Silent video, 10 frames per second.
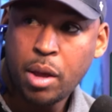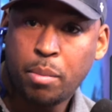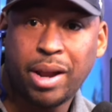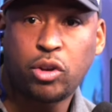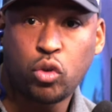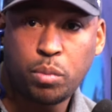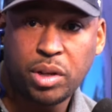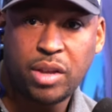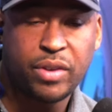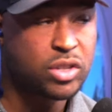but I do
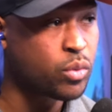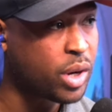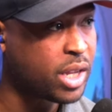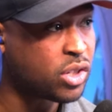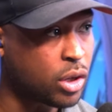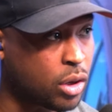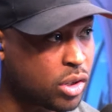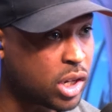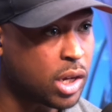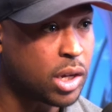believe as it relates
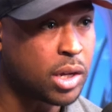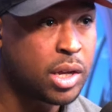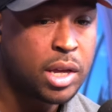to